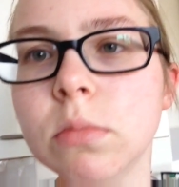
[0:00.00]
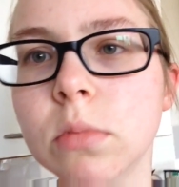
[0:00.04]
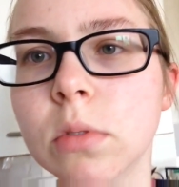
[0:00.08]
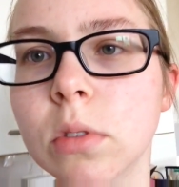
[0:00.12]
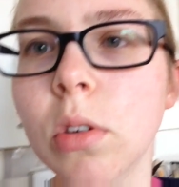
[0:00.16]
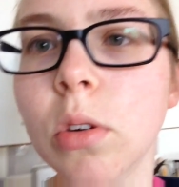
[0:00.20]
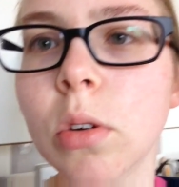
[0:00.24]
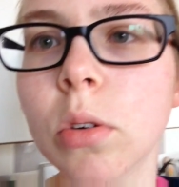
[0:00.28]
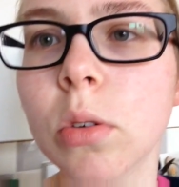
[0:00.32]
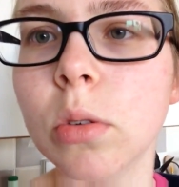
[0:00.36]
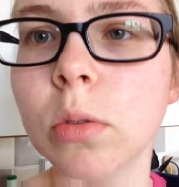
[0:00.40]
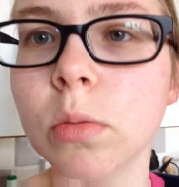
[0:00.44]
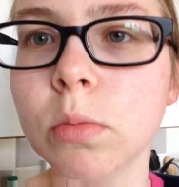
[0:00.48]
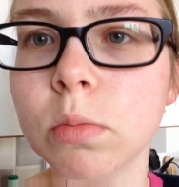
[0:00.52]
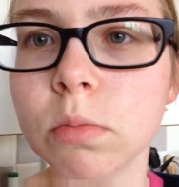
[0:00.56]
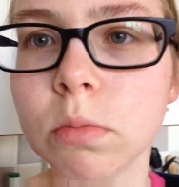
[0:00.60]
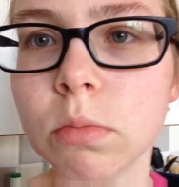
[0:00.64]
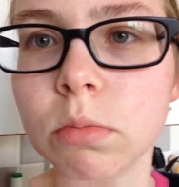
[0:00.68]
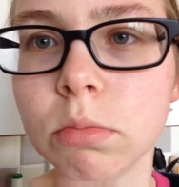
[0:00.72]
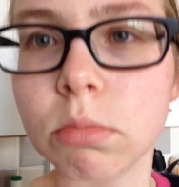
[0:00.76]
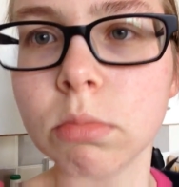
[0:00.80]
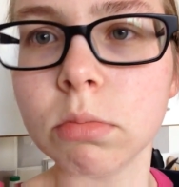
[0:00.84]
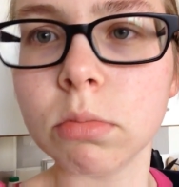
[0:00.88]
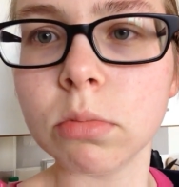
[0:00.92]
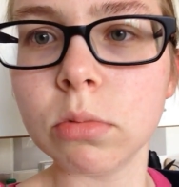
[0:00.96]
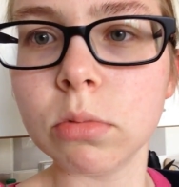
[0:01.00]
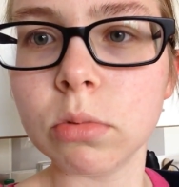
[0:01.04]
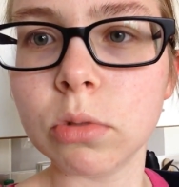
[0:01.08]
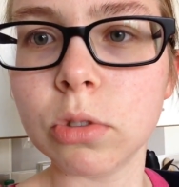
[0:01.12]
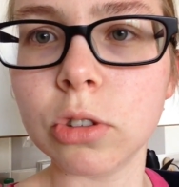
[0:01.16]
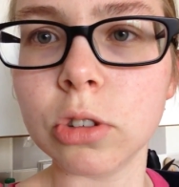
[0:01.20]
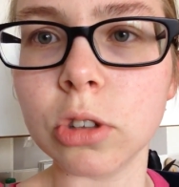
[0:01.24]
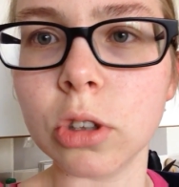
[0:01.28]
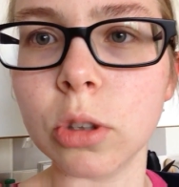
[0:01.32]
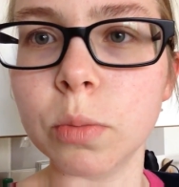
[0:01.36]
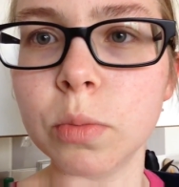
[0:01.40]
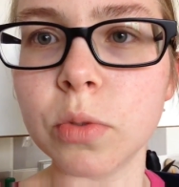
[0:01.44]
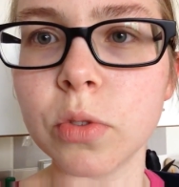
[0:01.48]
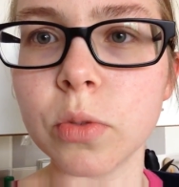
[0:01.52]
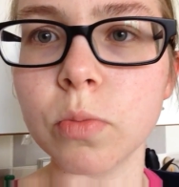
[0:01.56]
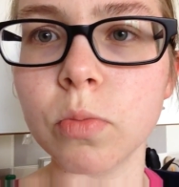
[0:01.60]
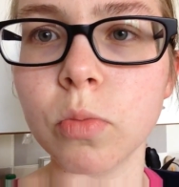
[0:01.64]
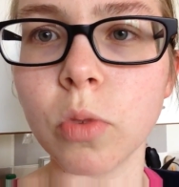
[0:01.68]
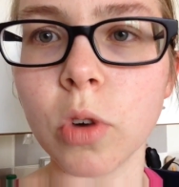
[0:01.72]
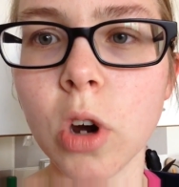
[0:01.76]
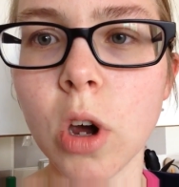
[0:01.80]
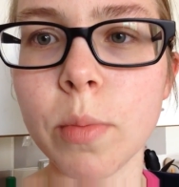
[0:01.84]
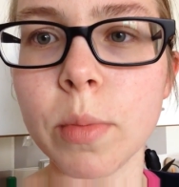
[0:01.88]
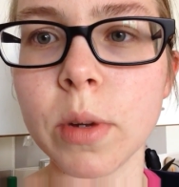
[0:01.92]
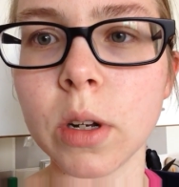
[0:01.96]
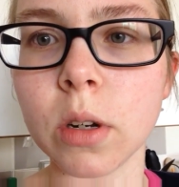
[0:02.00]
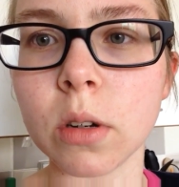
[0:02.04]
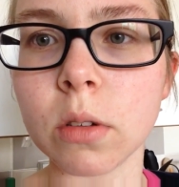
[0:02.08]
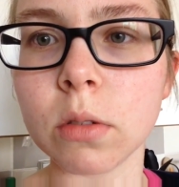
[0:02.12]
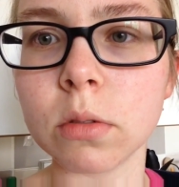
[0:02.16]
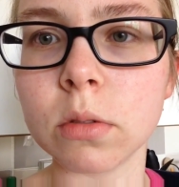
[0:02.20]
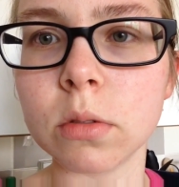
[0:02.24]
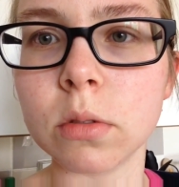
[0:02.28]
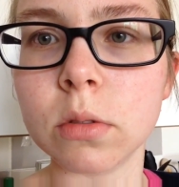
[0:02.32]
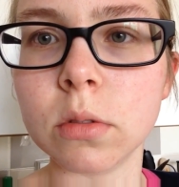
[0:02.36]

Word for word: noodle soups and ramen